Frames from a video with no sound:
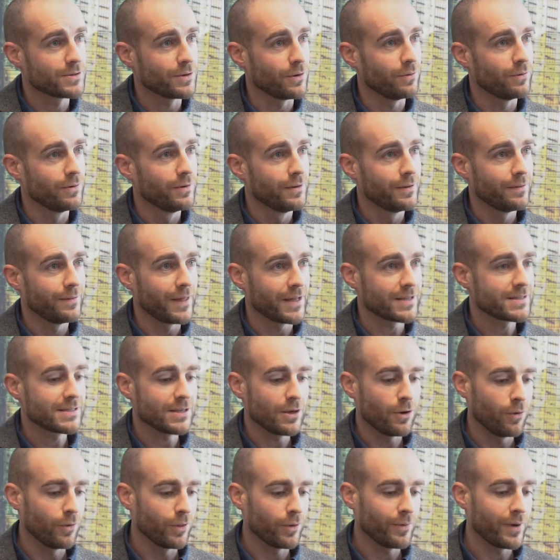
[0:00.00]
So that's
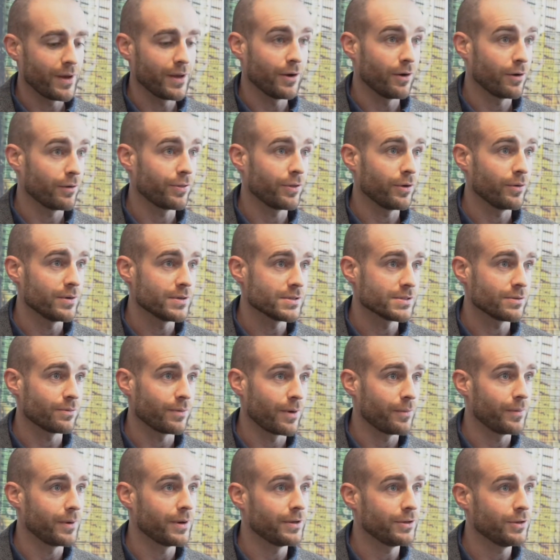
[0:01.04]
the only way, in our theory, is the
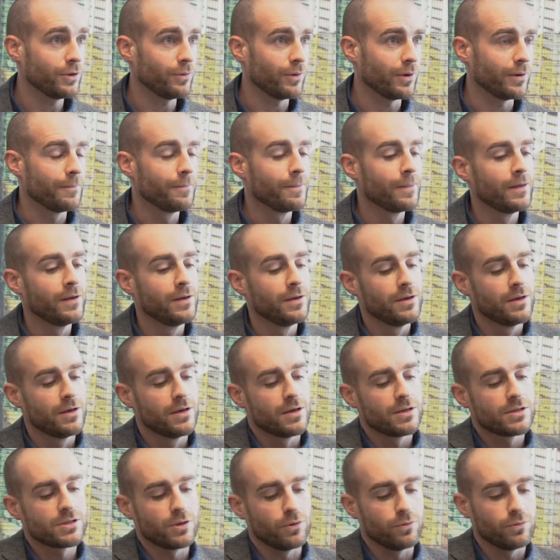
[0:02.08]
right way to do it.
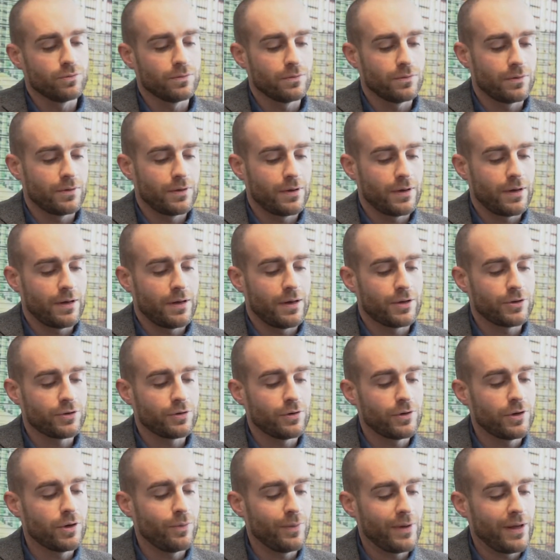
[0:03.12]
So at
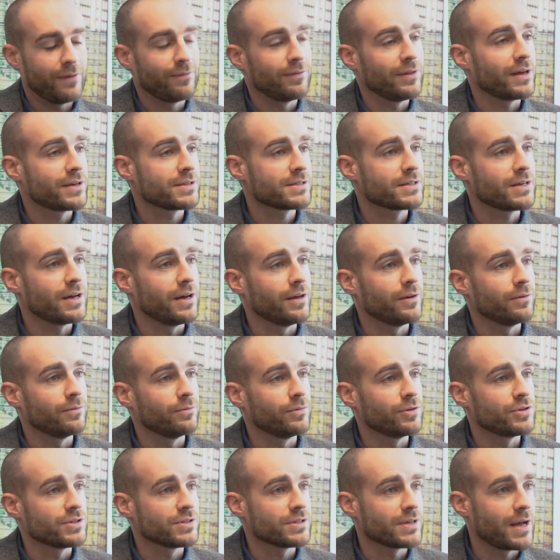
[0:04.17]
Turnio, we have Lexicon,
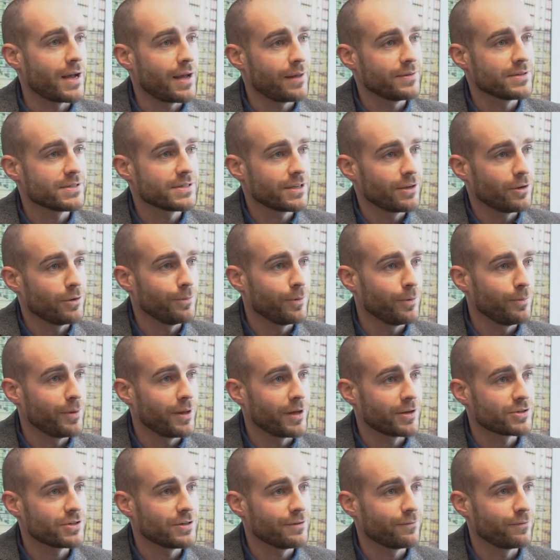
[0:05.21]
which is a highly scalable
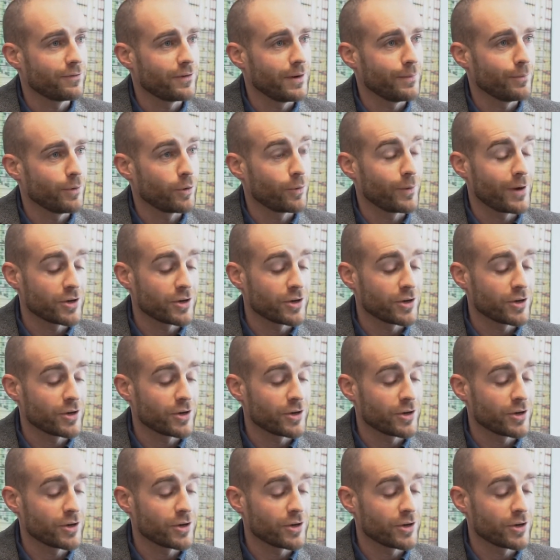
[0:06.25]
blockchain framework.